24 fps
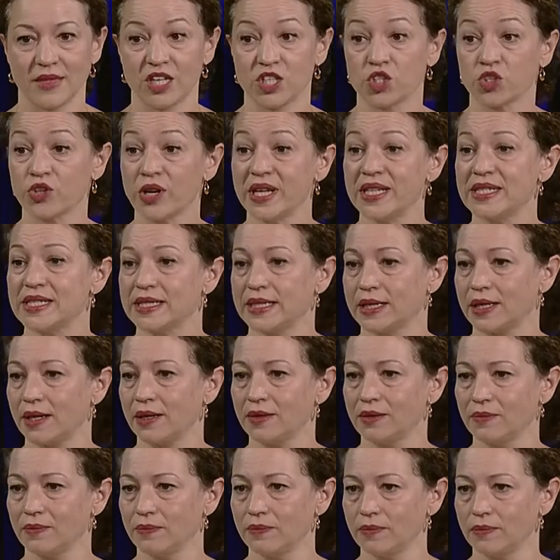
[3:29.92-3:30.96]
train ticket,
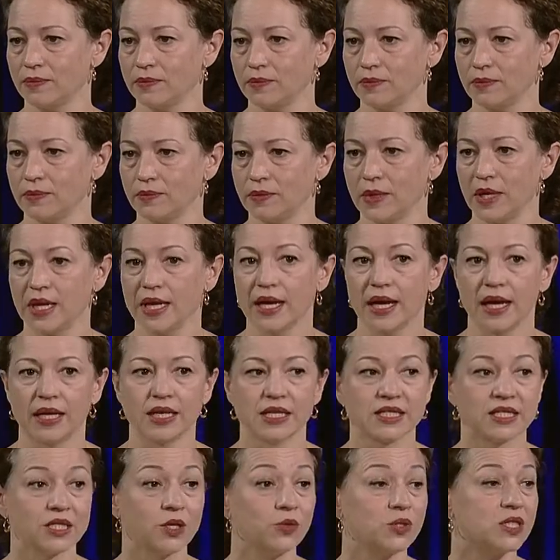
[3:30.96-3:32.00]
an
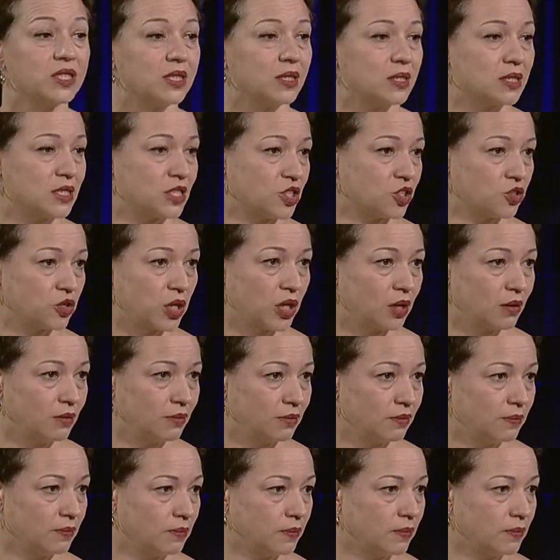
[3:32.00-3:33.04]
associate's degree,
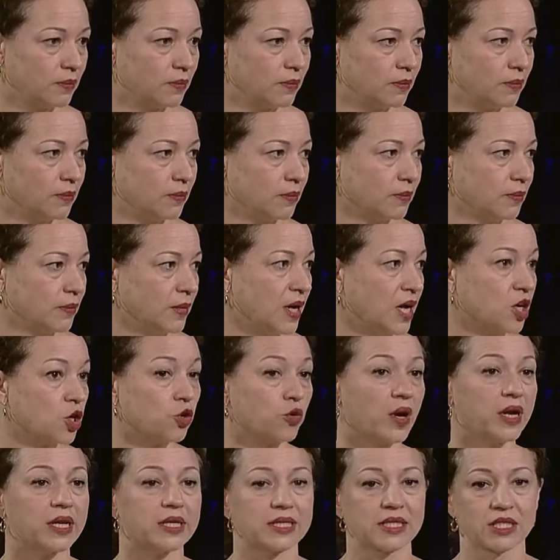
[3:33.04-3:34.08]
a
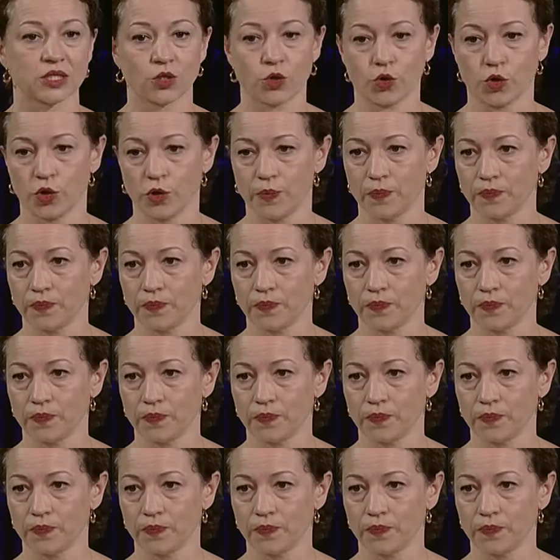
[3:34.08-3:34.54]
credit score.